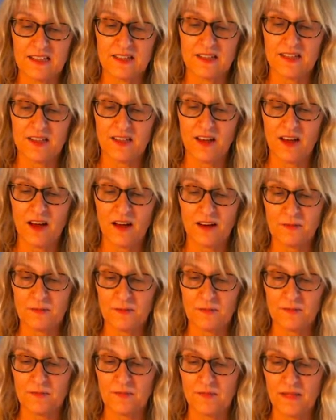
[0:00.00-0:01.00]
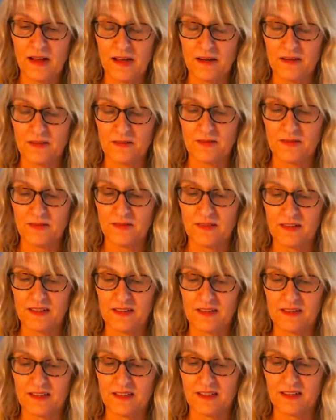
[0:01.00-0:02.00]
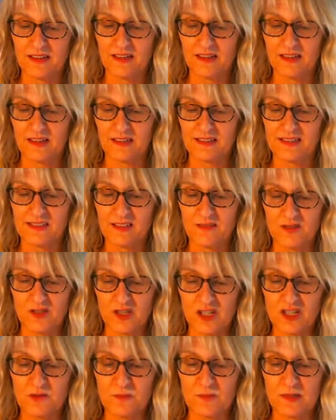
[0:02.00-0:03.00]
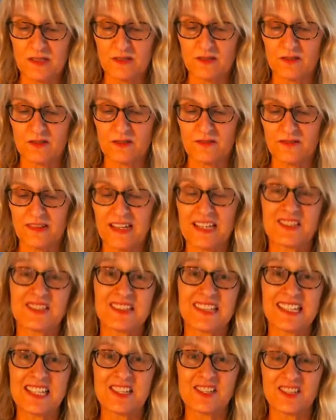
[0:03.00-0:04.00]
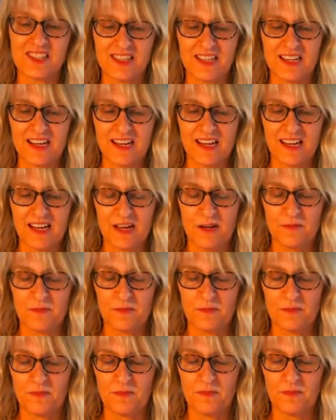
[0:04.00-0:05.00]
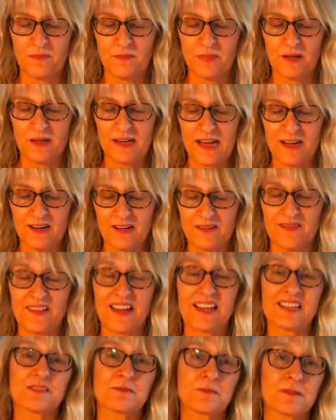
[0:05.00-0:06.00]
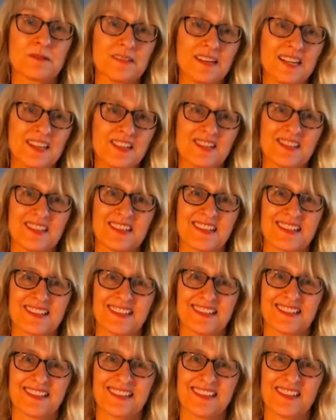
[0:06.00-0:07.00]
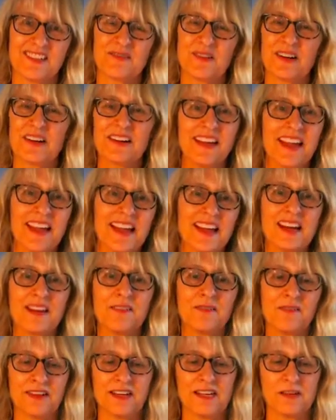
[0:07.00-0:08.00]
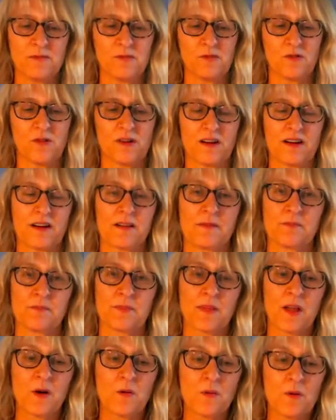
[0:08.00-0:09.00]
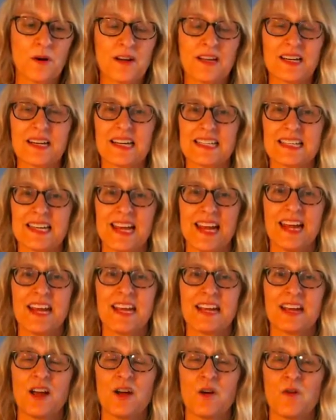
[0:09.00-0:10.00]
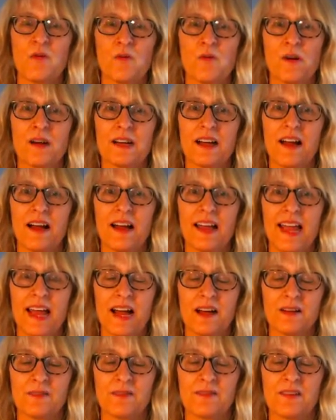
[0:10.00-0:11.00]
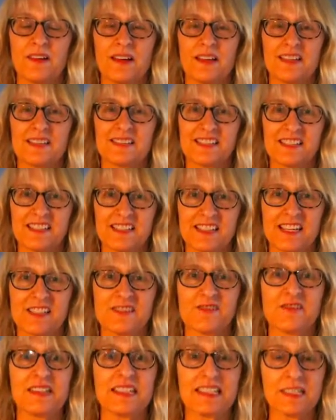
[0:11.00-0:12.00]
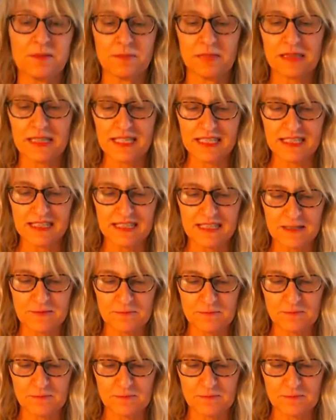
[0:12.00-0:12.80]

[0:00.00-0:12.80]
not out of uh, self-judgment or flagellation, but out of exploration. You know, where can I fit in more? Where can I take what I have successfully completed,